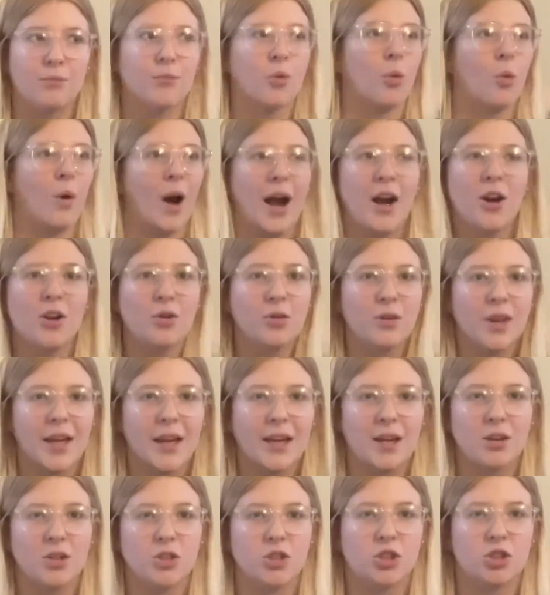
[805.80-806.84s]
why are you
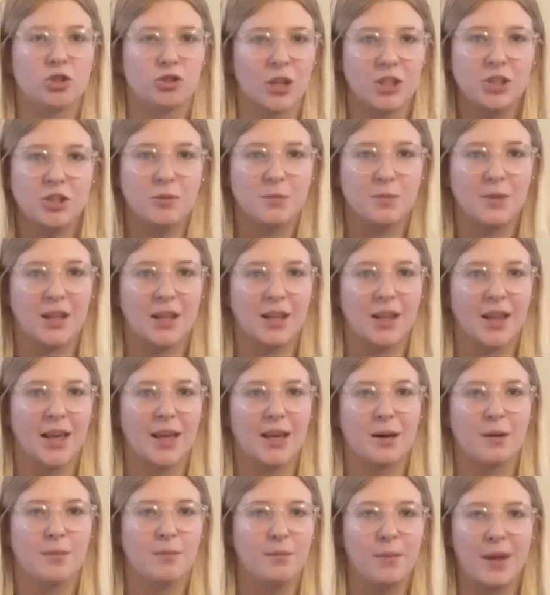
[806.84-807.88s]
like stretching me,
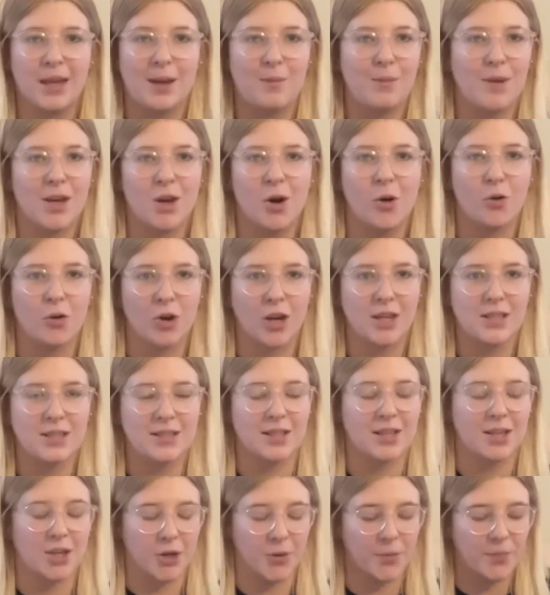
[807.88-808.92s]
like making me go crazy
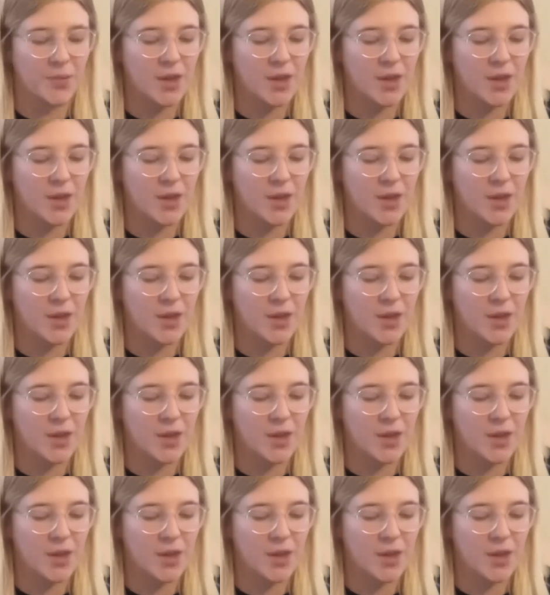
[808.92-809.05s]
here?